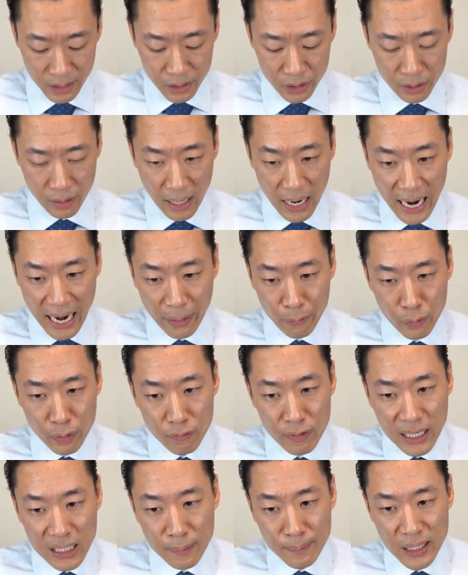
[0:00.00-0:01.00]
So I
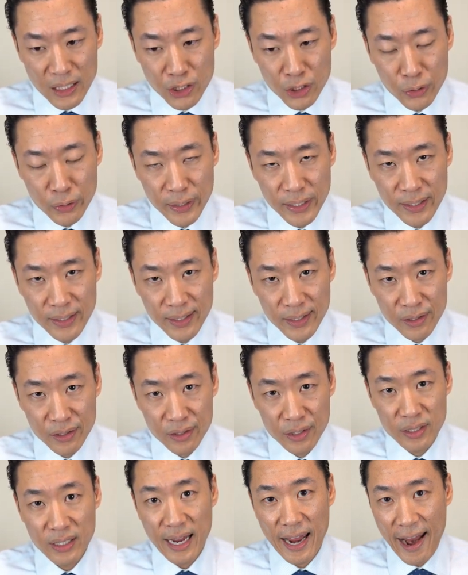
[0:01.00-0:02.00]
would recommend doing
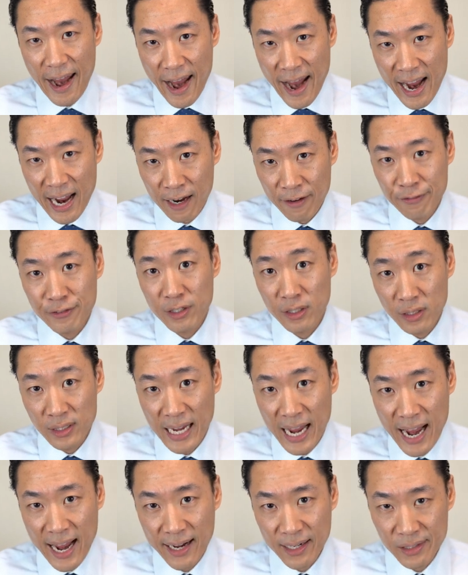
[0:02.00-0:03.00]
this after
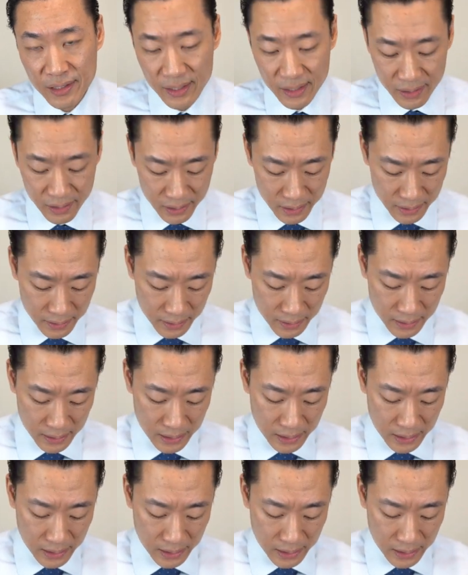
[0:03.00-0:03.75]
tax season.